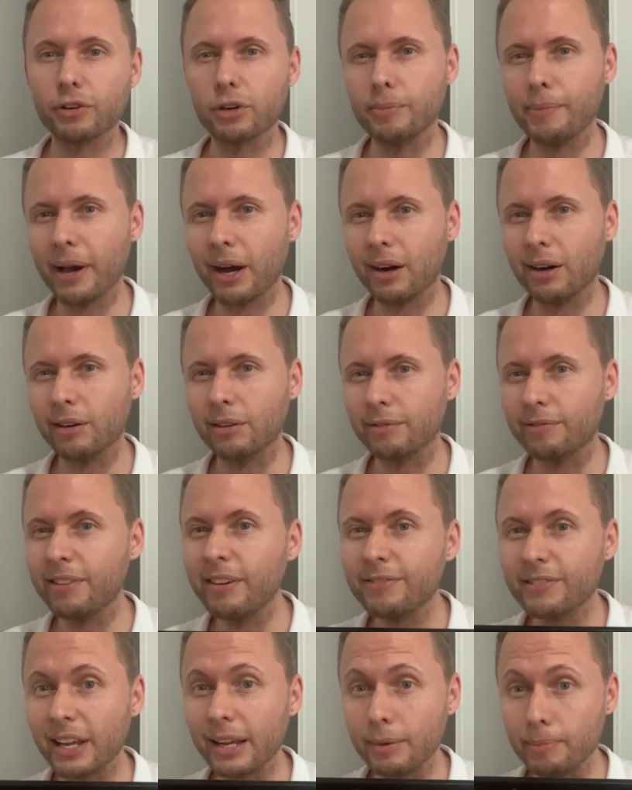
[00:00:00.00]
about
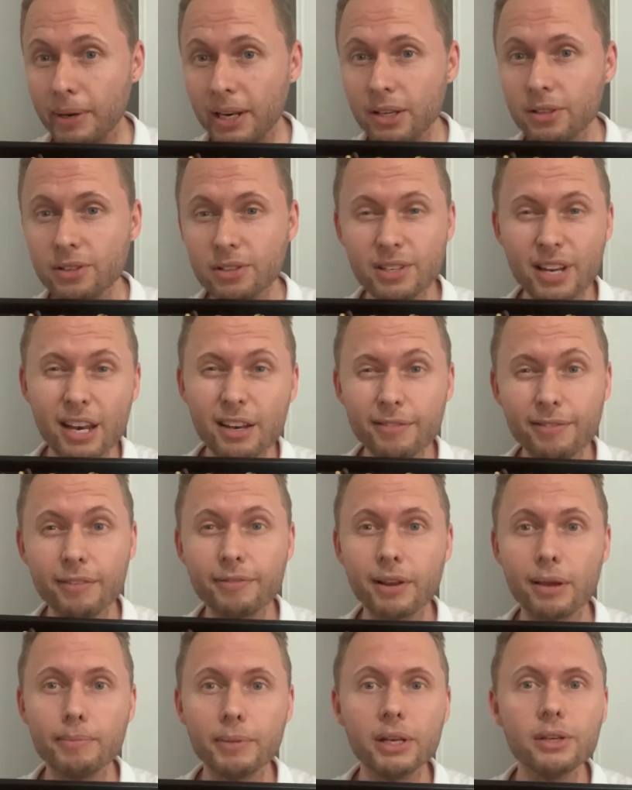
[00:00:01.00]
15 minutes, 10 to
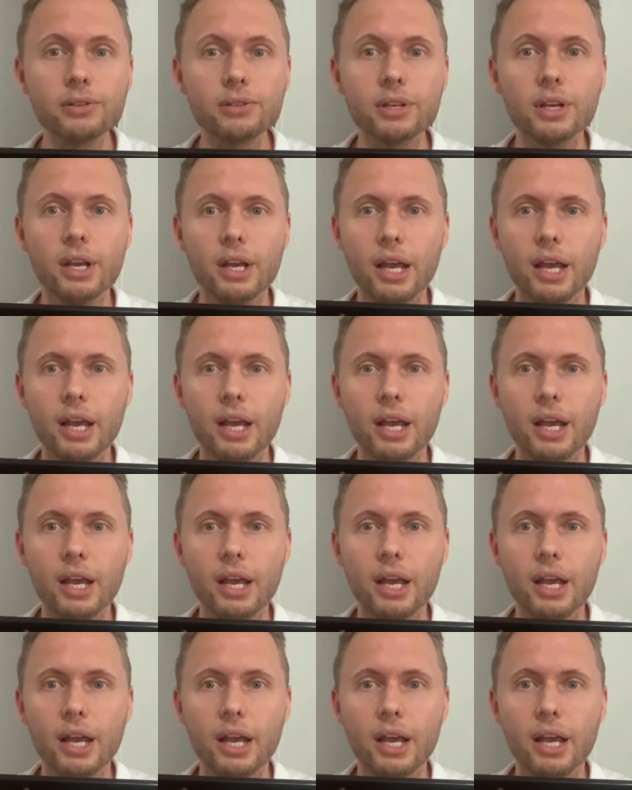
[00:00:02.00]
15 minutes,